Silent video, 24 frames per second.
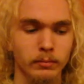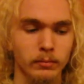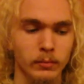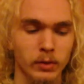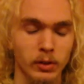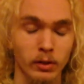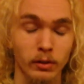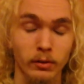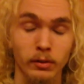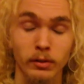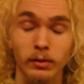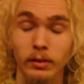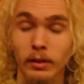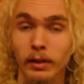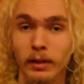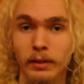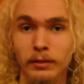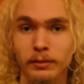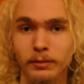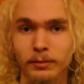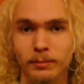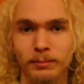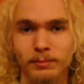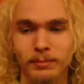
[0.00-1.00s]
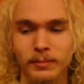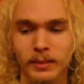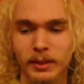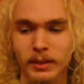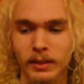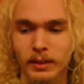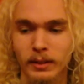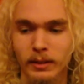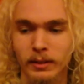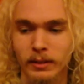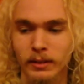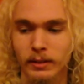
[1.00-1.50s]
such is life.
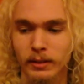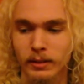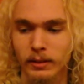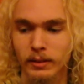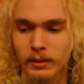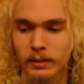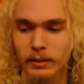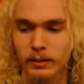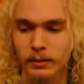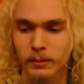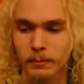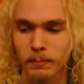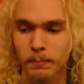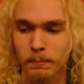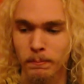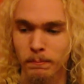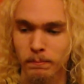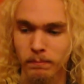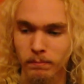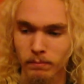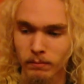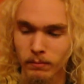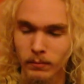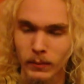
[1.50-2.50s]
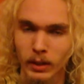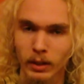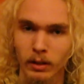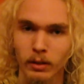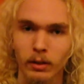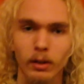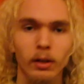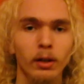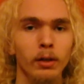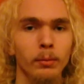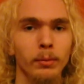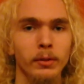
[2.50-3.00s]

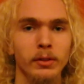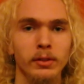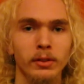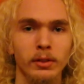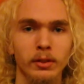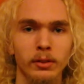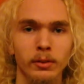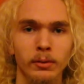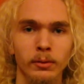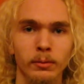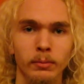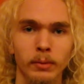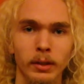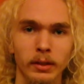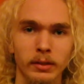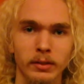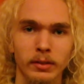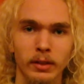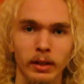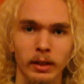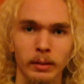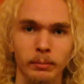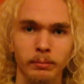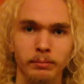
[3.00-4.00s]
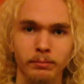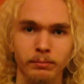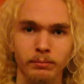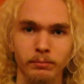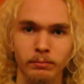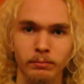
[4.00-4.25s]
Hope I see you next time.